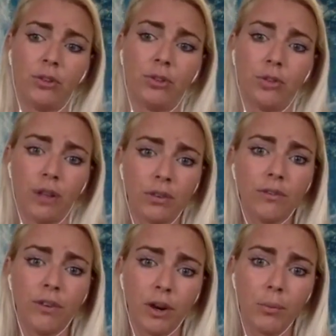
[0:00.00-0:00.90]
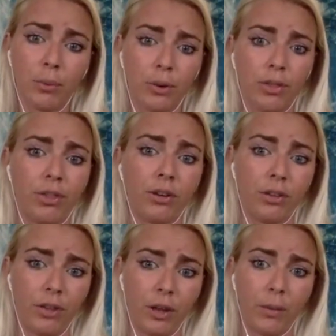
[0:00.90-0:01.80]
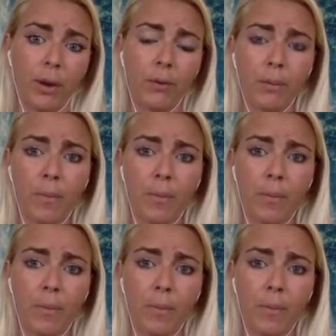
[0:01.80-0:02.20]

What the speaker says: So that's a very important thing to think about.